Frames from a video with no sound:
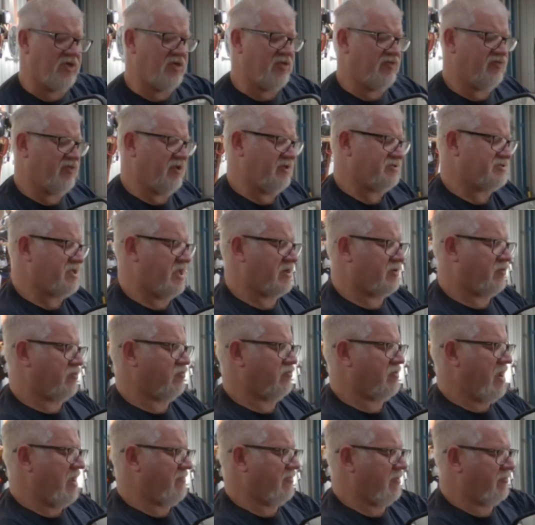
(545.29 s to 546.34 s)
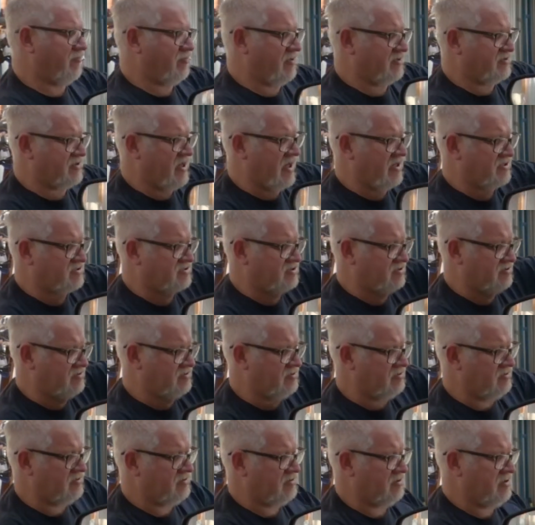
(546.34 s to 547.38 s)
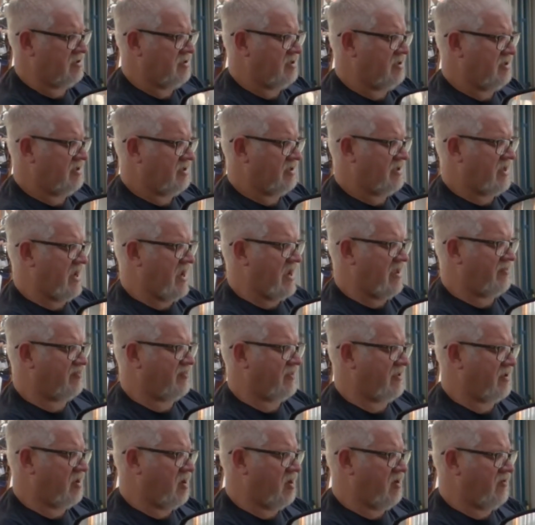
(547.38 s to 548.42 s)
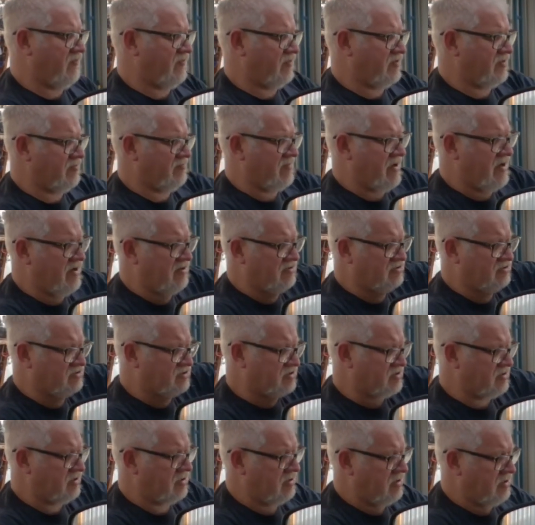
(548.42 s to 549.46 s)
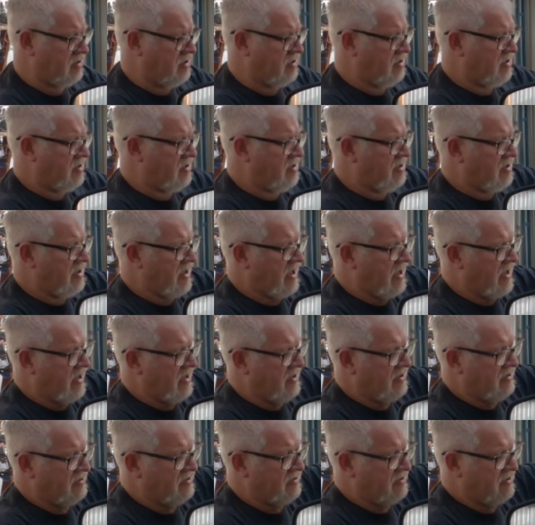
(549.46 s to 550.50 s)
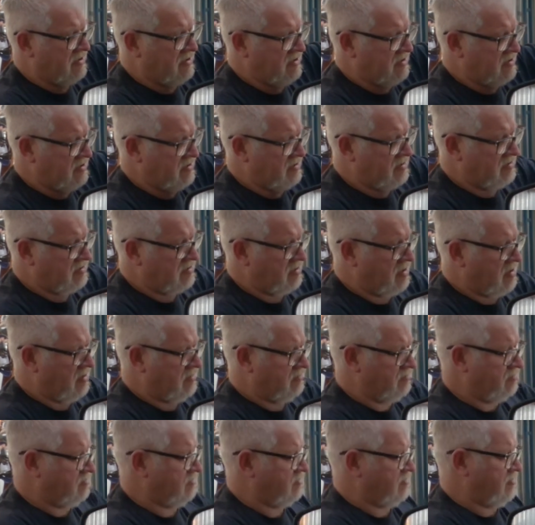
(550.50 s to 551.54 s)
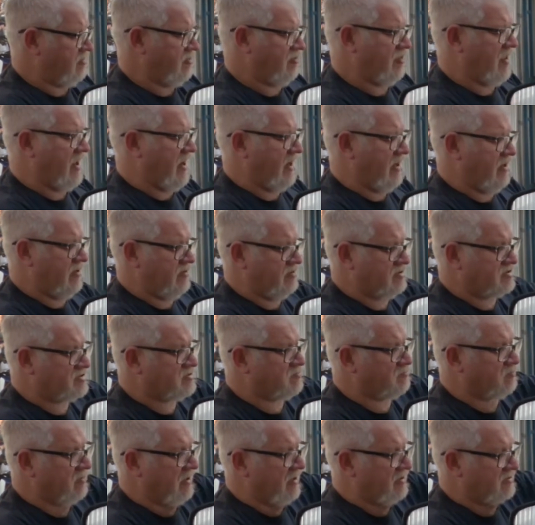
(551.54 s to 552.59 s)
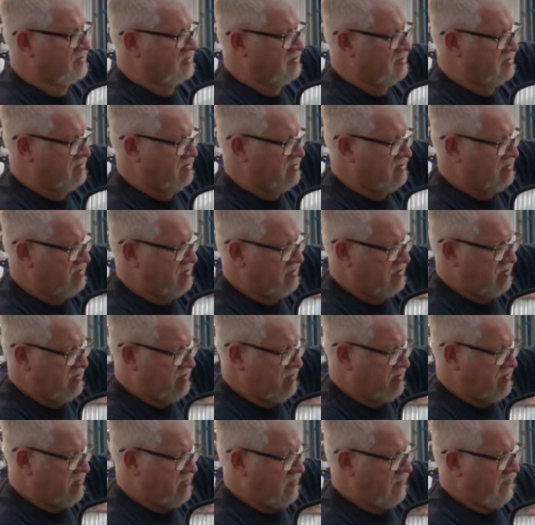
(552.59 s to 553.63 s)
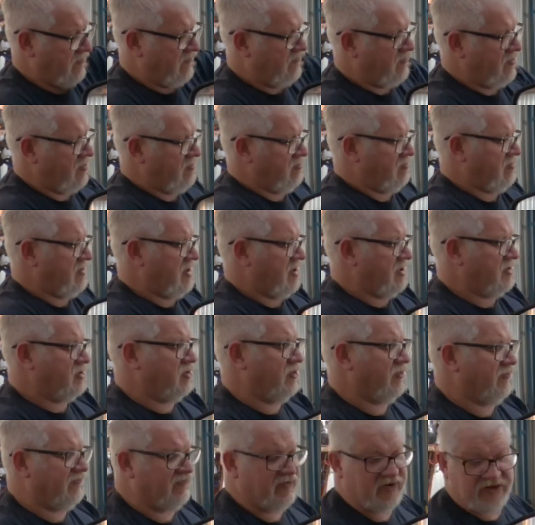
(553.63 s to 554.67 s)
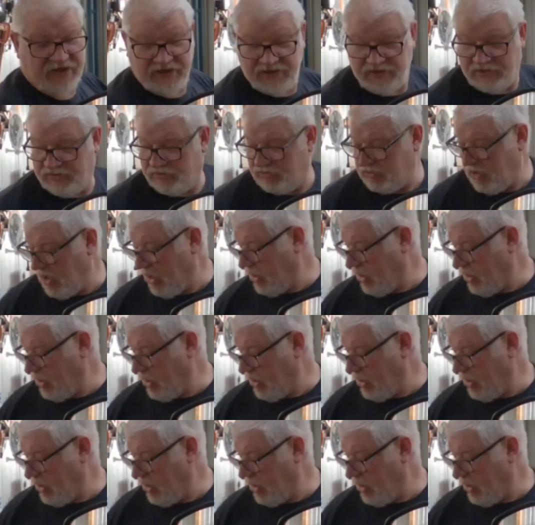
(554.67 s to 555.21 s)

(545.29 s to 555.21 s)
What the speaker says: these had a rubber protection guard thing over the mounts, and they split from UV a